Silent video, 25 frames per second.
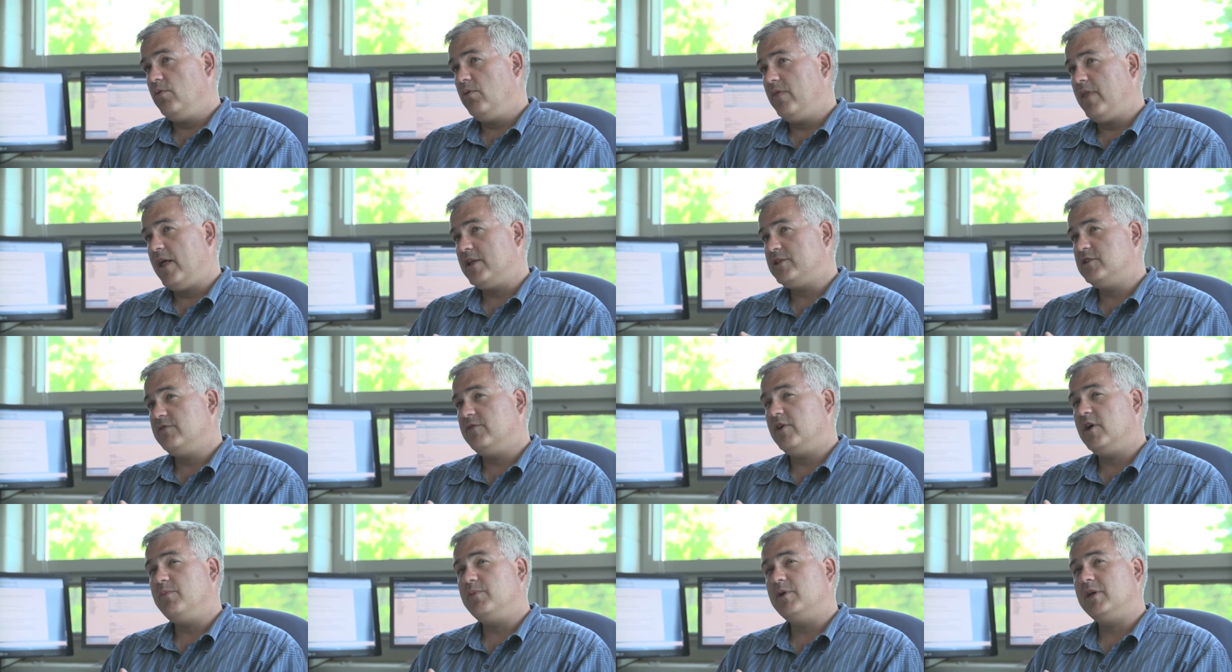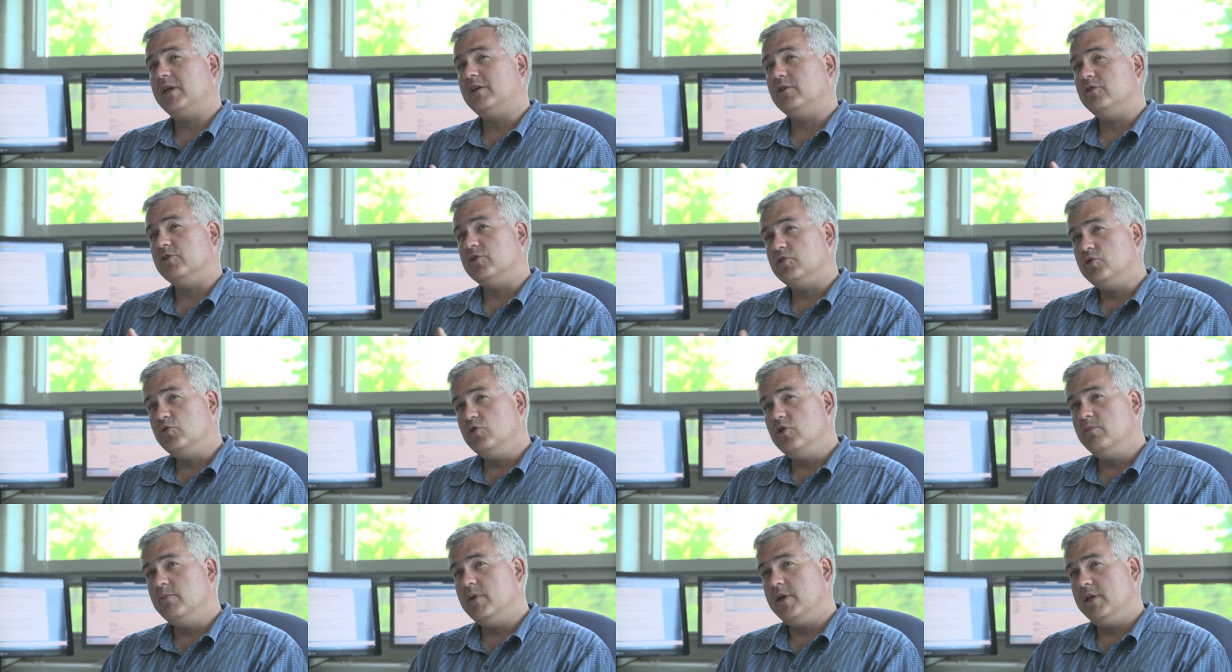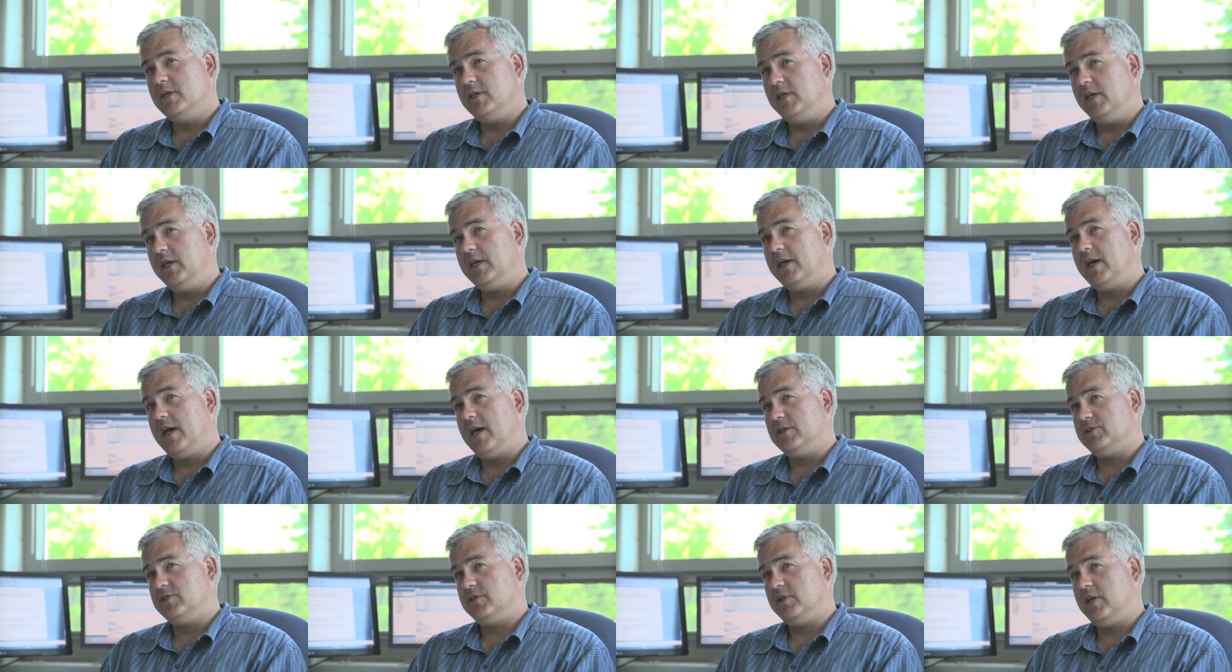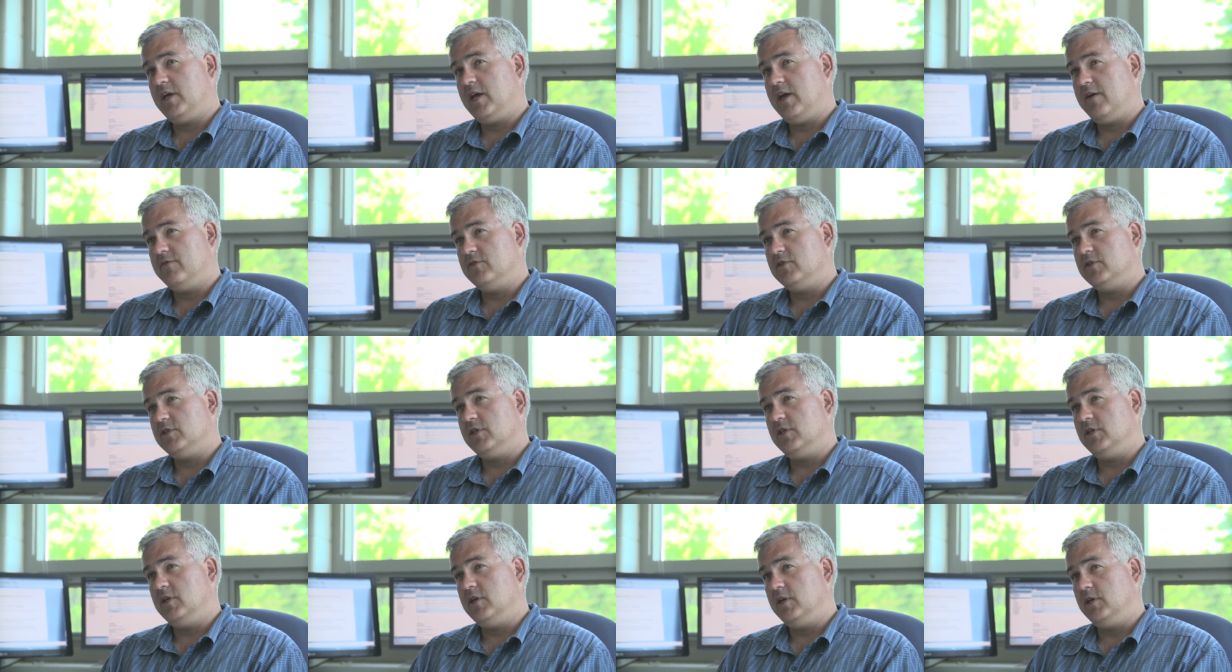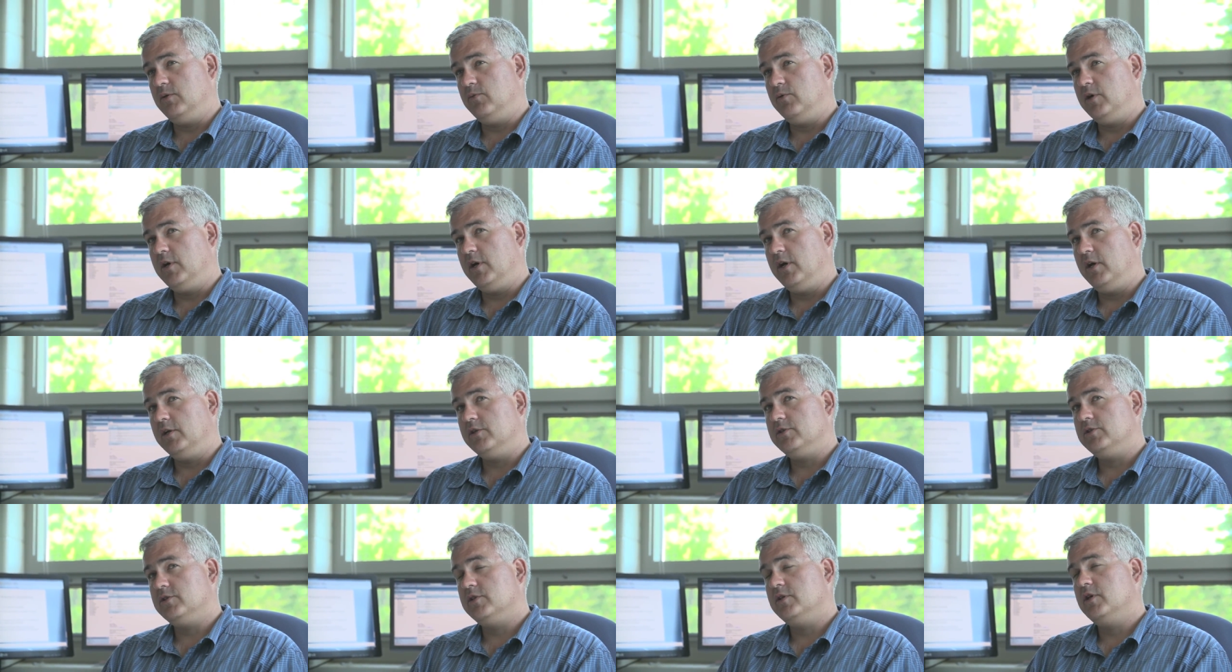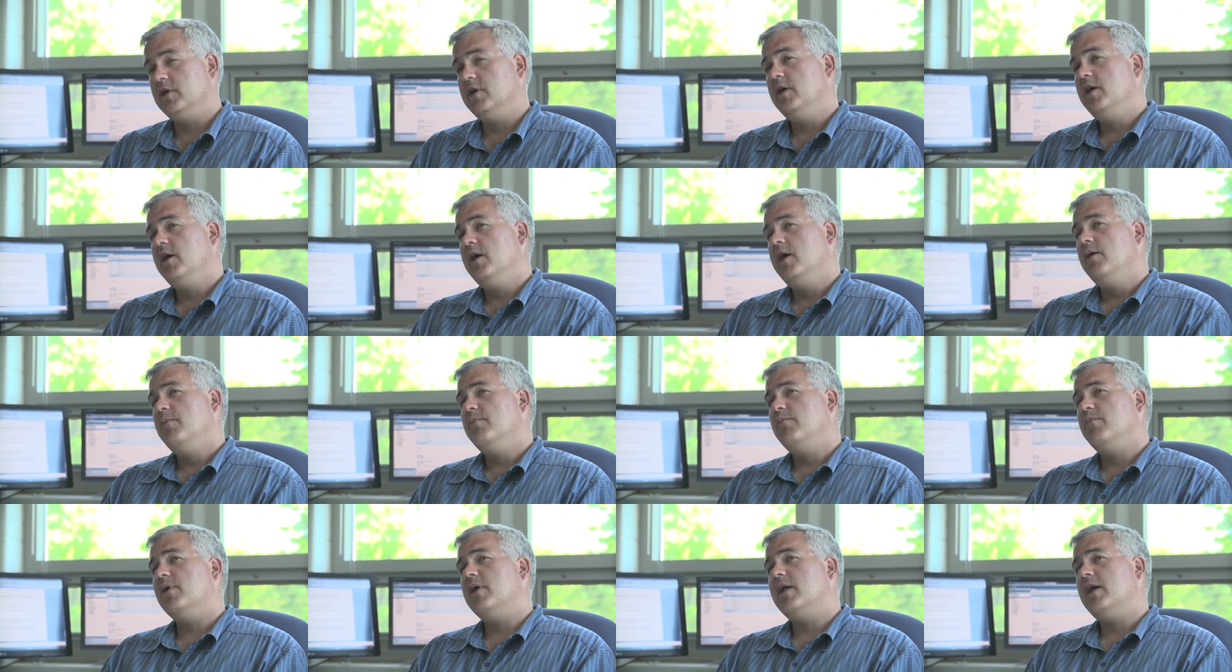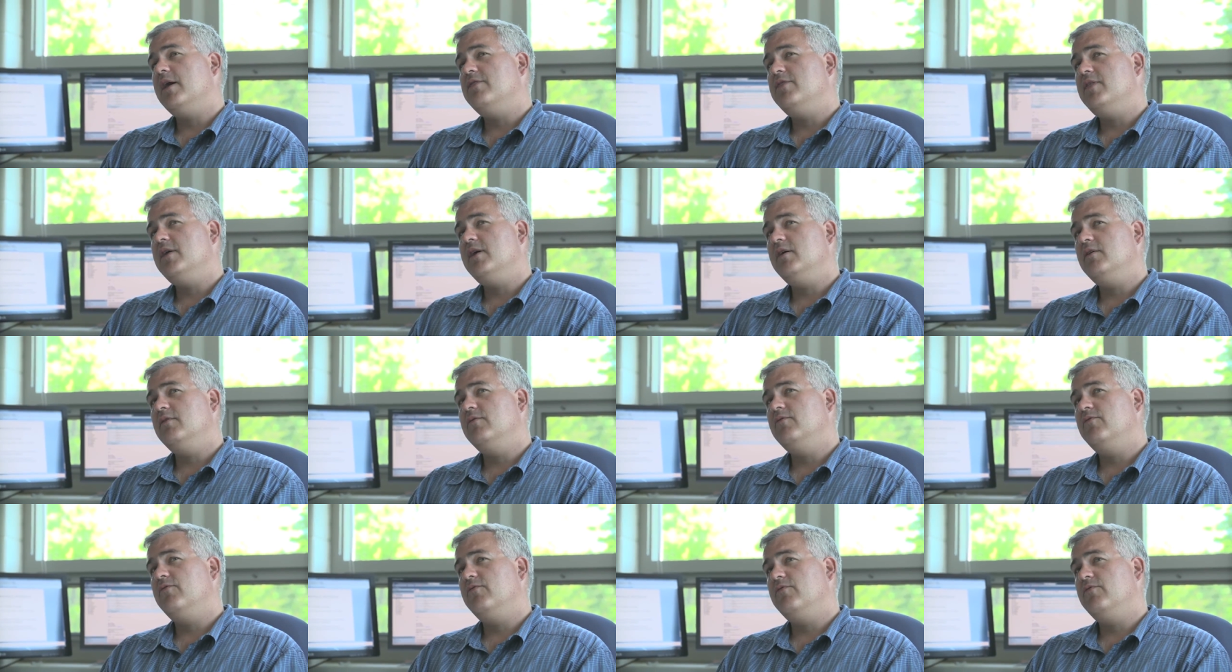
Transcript: that's a very particular tool MoneyGeek has that I haven't seen anywhere else. But I think